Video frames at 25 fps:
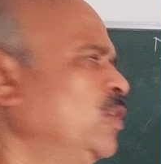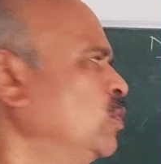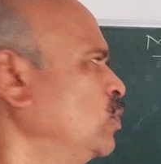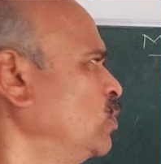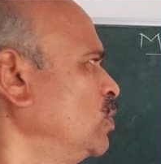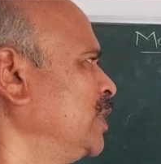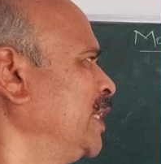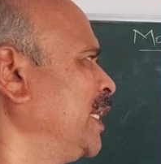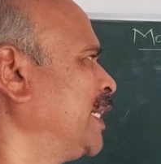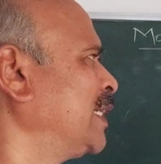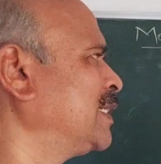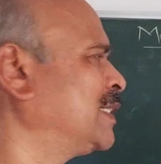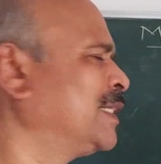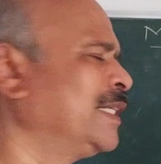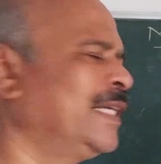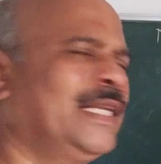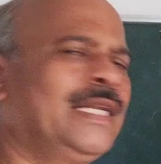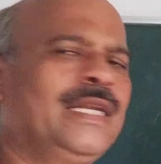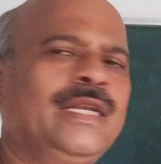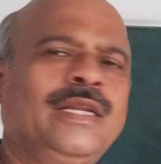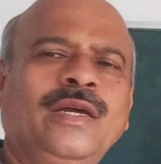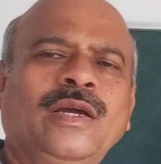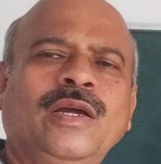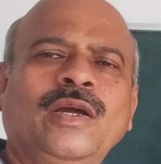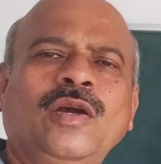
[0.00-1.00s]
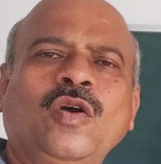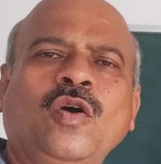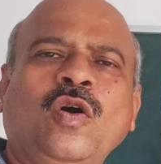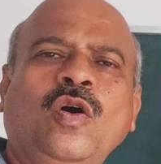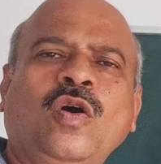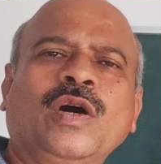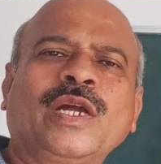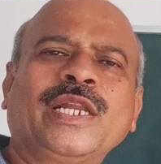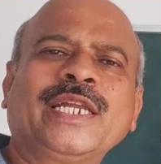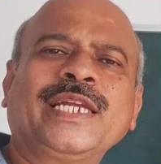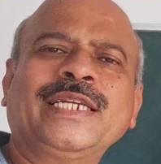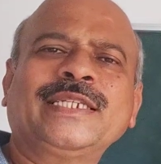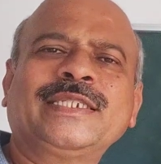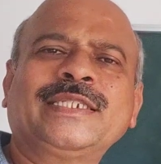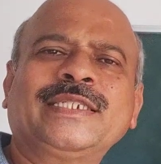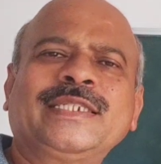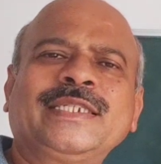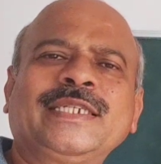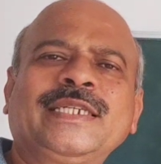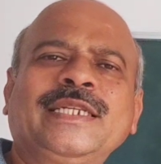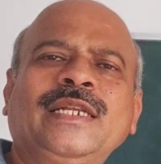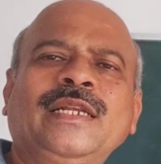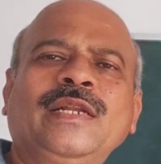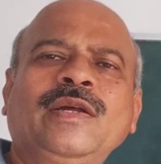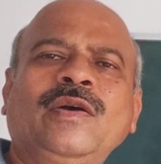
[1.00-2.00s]
use xn or
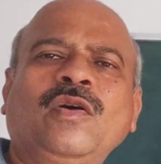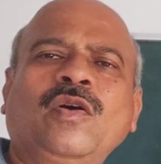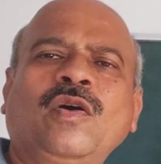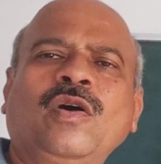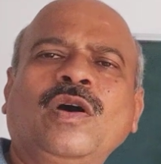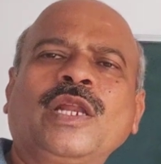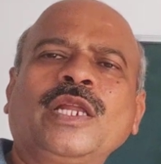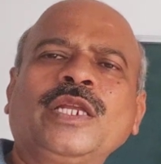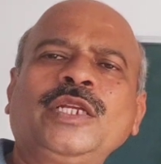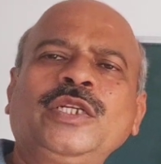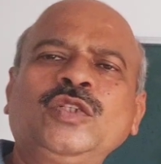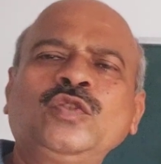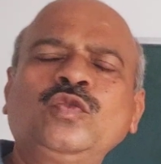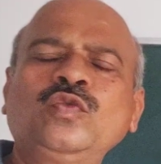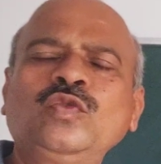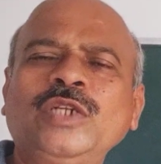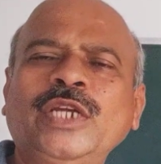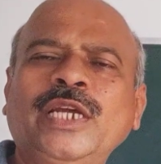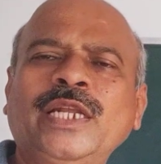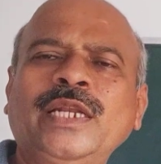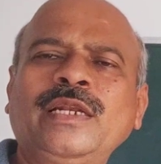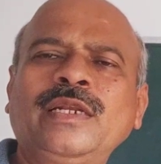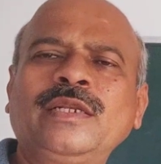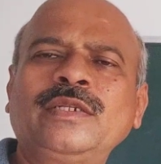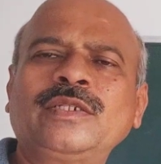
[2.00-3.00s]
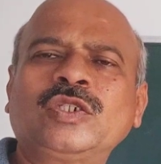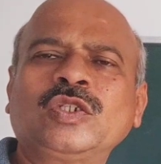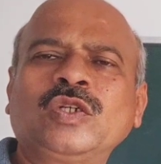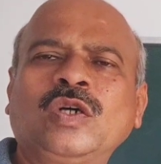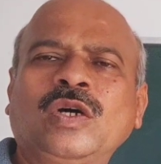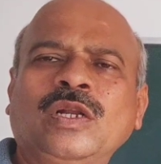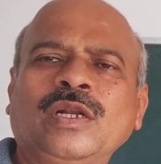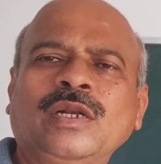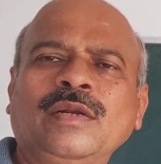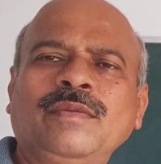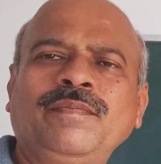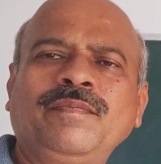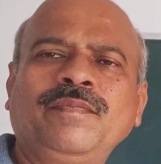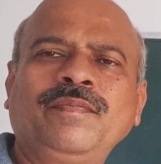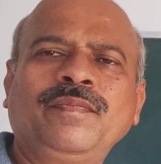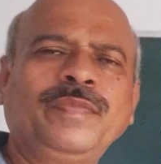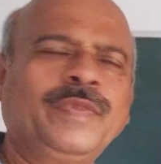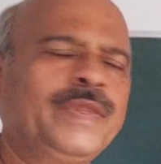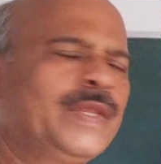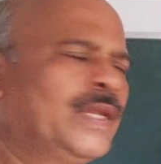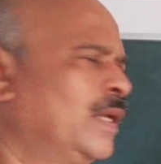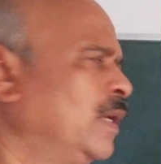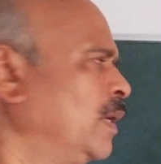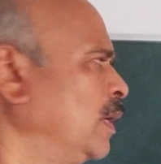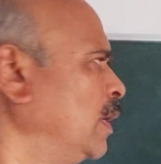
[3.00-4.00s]
sn or un, so on.
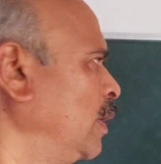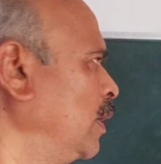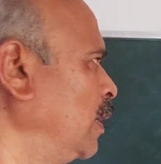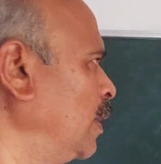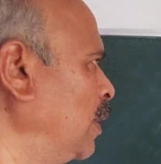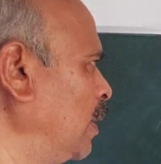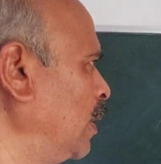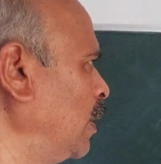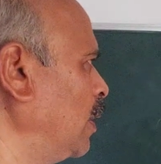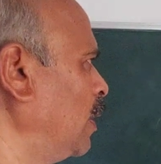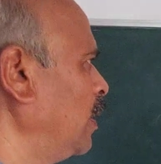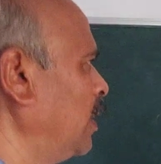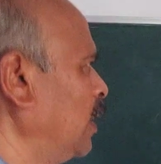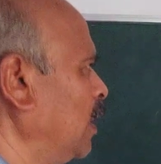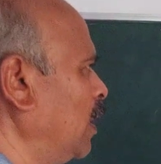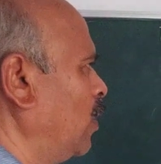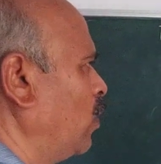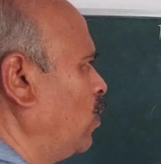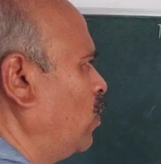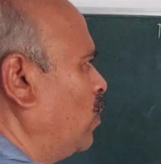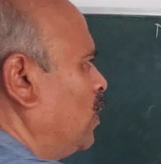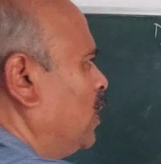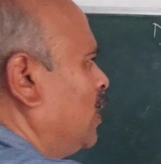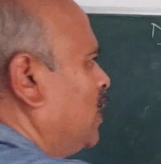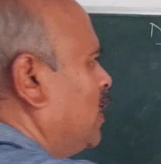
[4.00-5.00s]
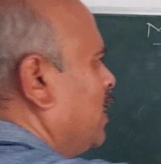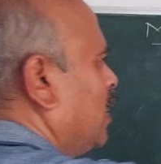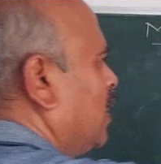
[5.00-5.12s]
Now in